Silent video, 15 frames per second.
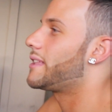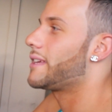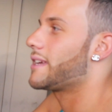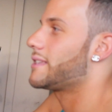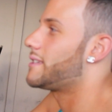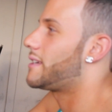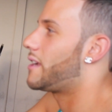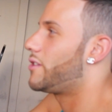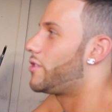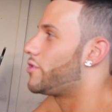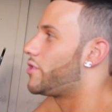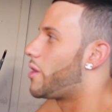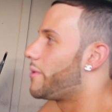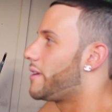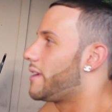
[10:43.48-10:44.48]
But like I said, I
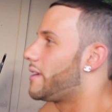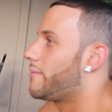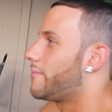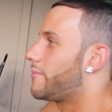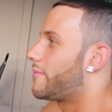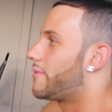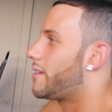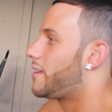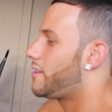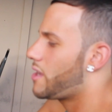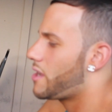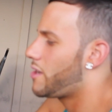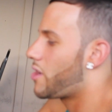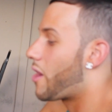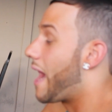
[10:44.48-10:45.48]
don't know amazing, him. What,
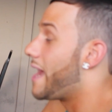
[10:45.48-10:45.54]
no, no, no.